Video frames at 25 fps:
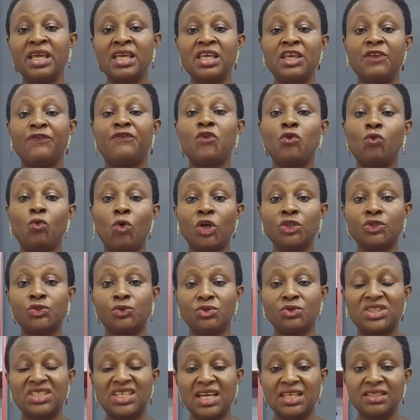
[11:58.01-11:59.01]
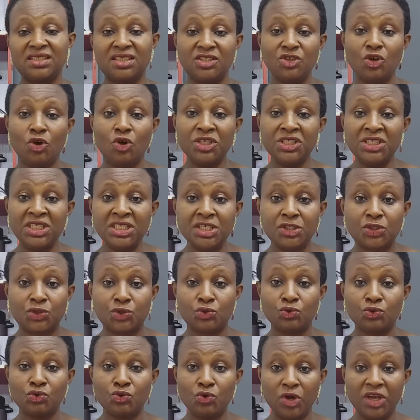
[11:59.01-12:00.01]
If you want to test your
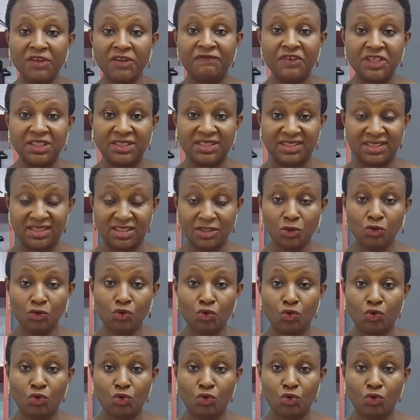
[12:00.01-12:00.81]
yeast to know if it's still